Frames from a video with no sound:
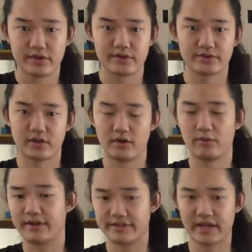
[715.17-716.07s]
So
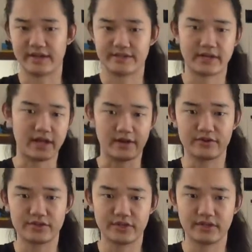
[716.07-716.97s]
what is that? Is that
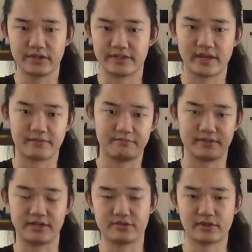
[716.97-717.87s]
energy? Is that
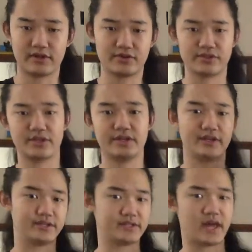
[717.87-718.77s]
potential energy?
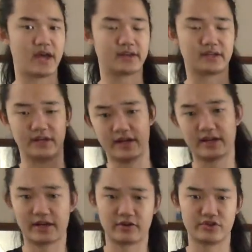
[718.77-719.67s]
Is that
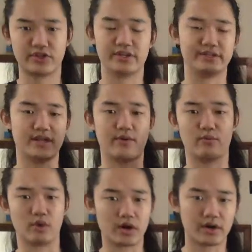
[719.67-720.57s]
kinetic energy? Is that
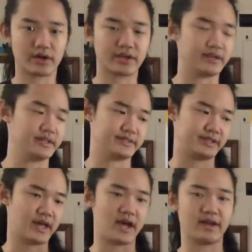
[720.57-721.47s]
work? Is
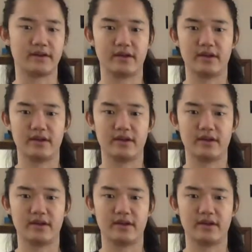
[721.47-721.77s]
that